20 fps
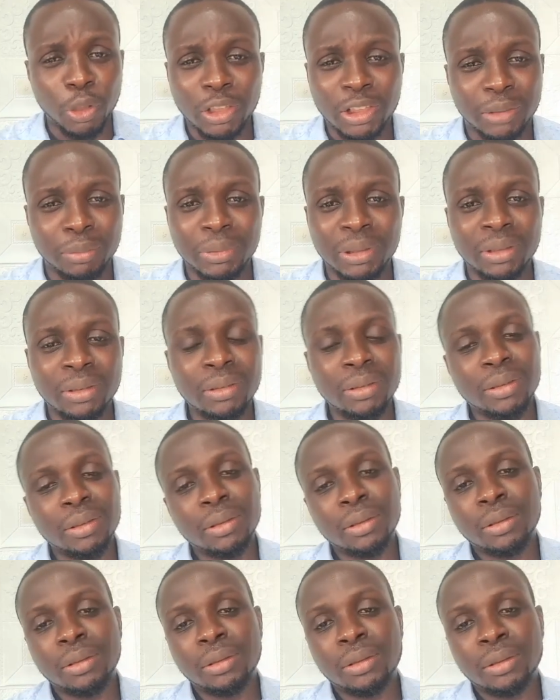Trust me,
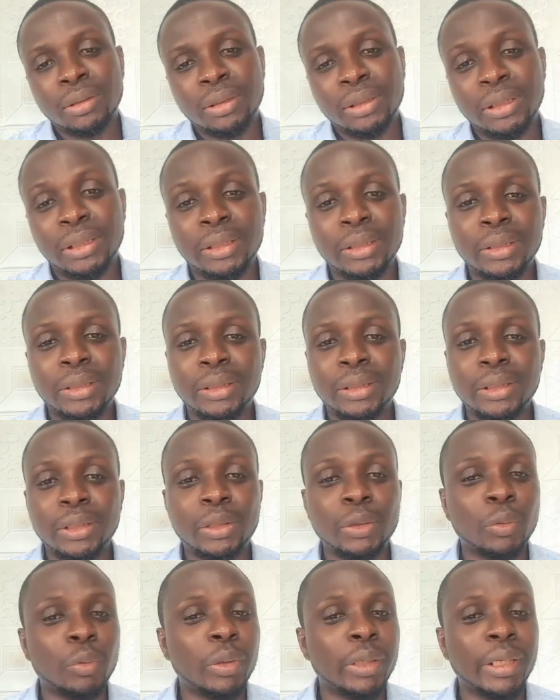
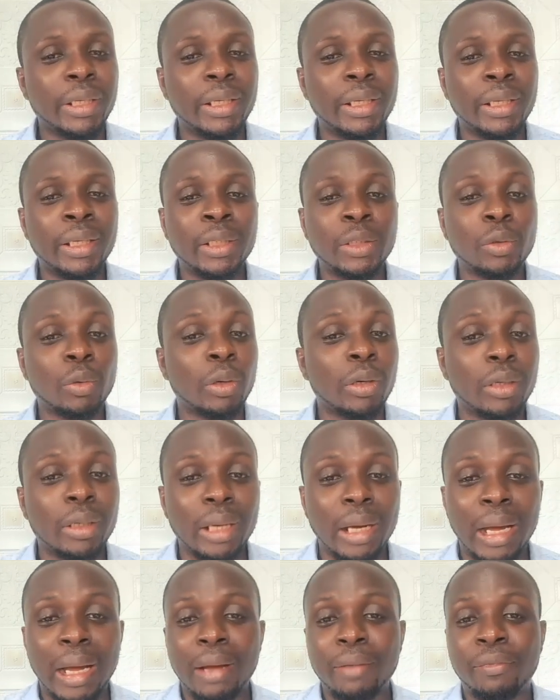you
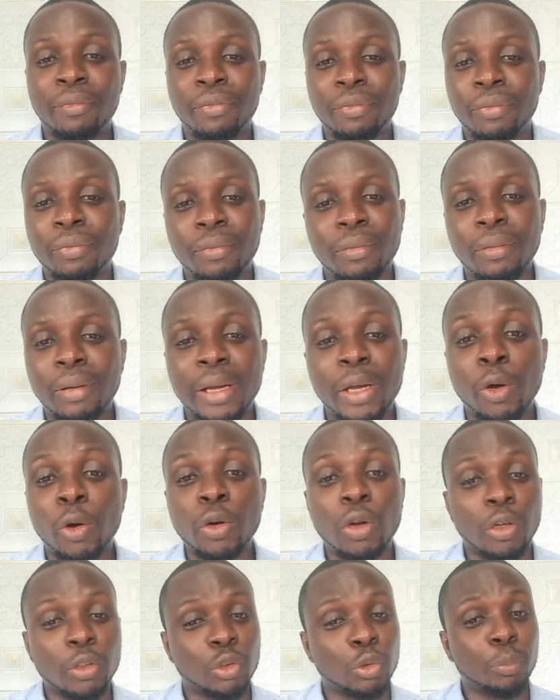will have a
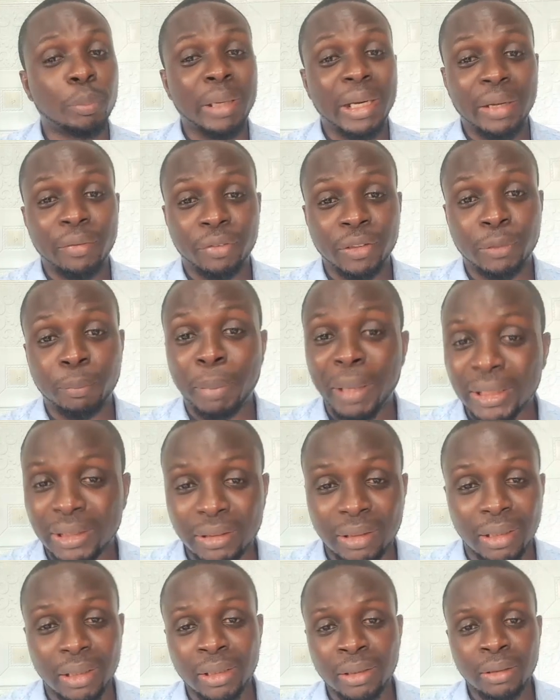whole lot to benefit
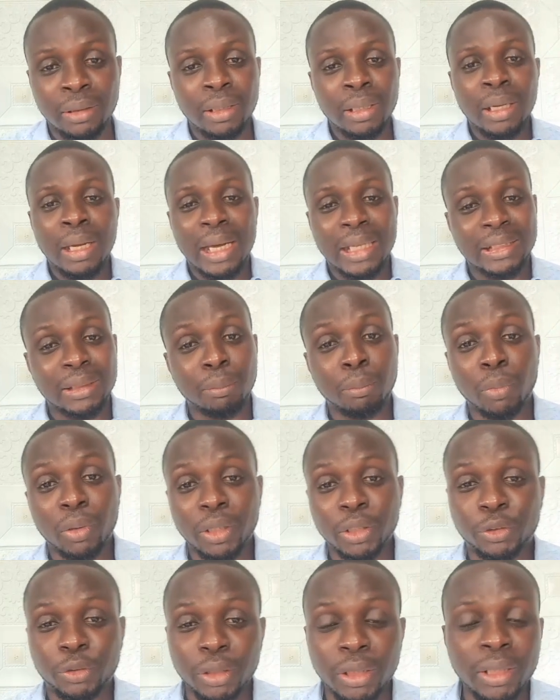personally, as
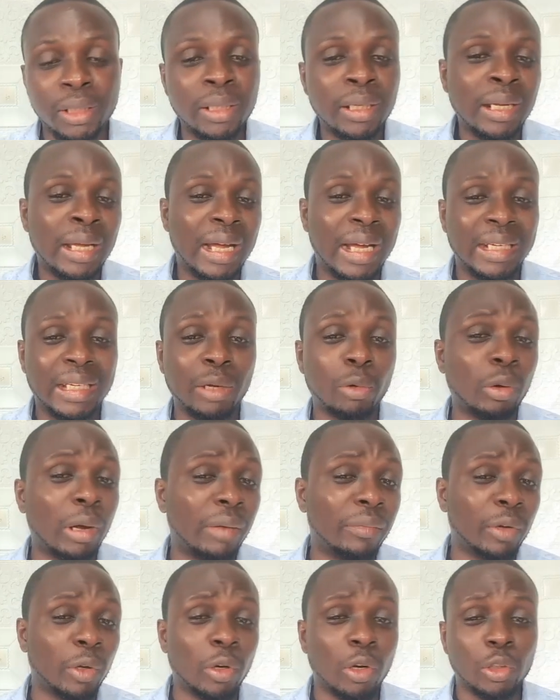in monetarily, and they
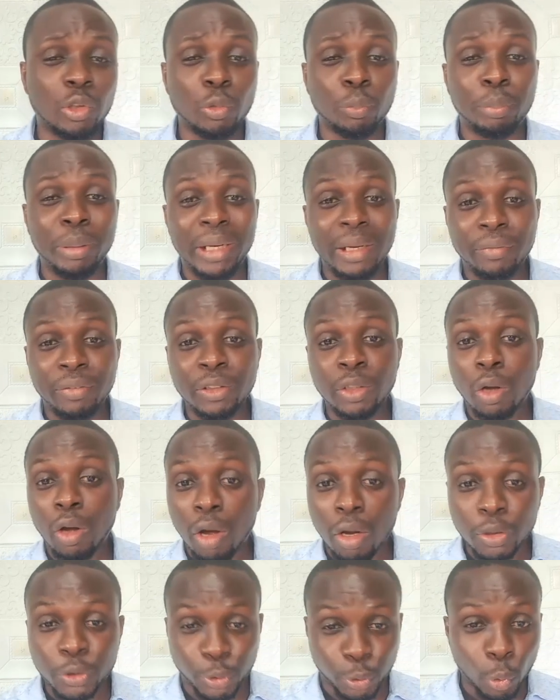will have a whole lot to benefit
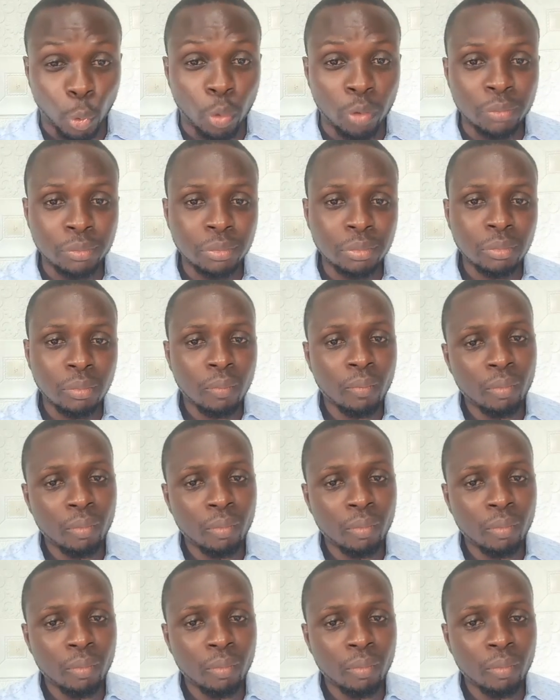also